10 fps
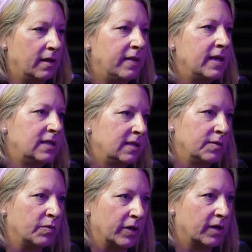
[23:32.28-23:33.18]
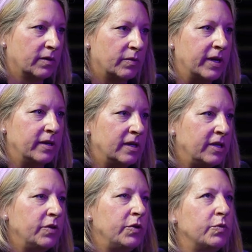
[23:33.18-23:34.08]
and that doesn't work, right?
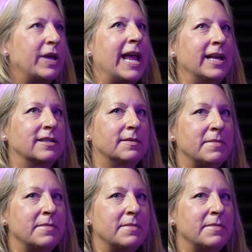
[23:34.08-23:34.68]
You can't